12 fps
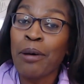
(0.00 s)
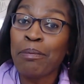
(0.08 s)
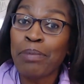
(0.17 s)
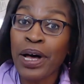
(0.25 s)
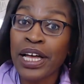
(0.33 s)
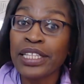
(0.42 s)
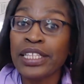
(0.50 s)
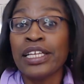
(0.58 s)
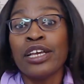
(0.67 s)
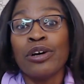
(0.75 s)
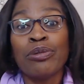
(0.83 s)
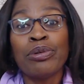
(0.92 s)
but
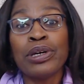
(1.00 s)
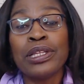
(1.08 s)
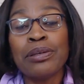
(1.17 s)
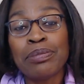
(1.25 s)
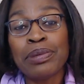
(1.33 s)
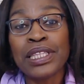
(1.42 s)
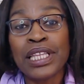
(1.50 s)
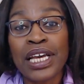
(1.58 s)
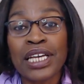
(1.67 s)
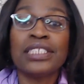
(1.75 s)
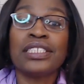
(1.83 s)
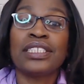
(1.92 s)
wouldn't it be
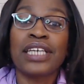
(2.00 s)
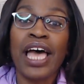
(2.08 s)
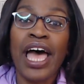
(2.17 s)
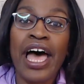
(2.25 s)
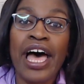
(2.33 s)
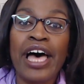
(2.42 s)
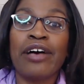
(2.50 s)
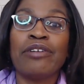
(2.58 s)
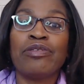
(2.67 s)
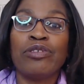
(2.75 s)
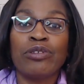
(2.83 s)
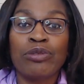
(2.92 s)
nice to
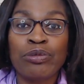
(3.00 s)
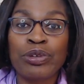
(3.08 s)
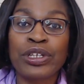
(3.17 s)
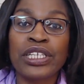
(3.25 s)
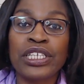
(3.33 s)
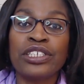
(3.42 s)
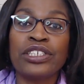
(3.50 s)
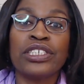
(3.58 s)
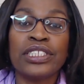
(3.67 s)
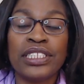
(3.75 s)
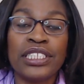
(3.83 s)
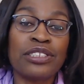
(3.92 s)
have really
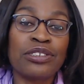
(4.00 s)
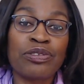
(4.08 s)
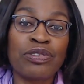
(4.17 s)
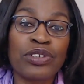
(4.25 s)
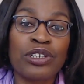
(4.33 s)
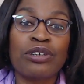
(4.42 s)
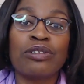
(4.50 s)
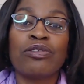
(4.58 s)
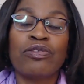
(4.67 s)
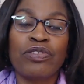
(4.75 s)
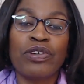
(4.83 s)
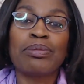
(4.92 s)
good deal flow
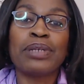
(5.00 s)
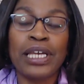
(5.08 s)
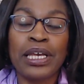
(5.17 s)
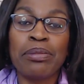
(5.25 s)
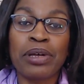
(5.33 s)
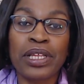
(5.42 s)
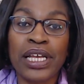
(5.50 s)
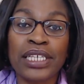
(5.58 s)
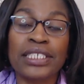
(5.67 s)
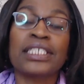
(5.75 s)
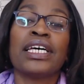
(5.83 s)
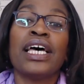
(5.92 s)
from the
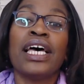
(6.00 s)
MLS?